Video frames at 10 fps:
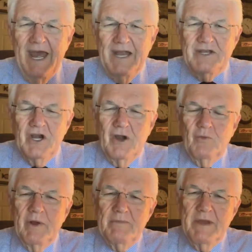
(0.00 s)
and turn
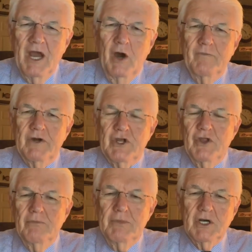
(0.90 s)
with me over to
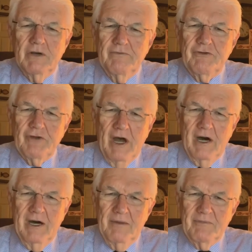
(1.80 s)
the book of
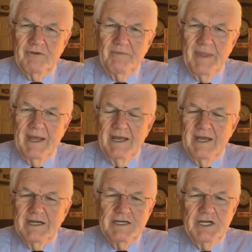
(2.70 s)
Psalms,
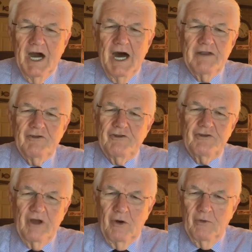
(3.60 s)
God's
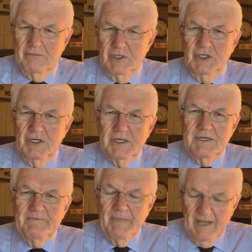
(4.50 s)
songbook
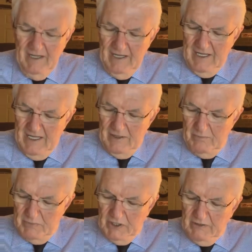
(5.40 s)
the
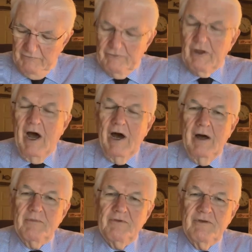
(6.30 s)
book of
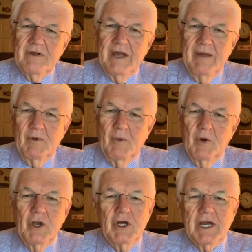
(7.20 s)
Psalms, and we
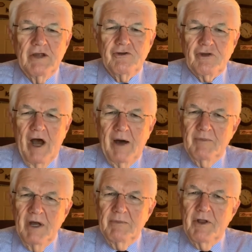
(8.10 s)
want to look at
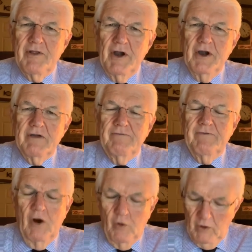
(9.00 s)
Psalm number
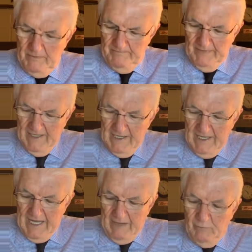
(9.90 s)
34.
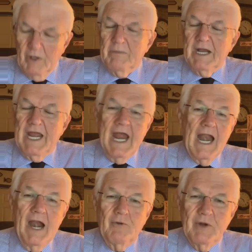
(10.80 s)
We'll begin
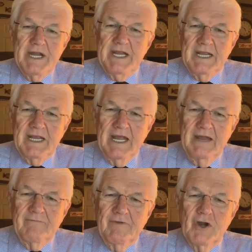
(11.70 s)
our reading
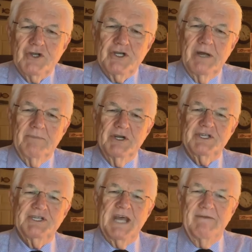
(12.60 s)
in verse number
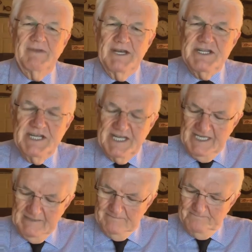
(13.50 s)

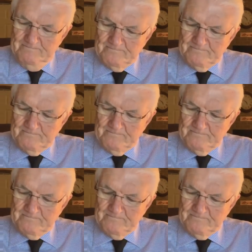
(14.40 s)
17.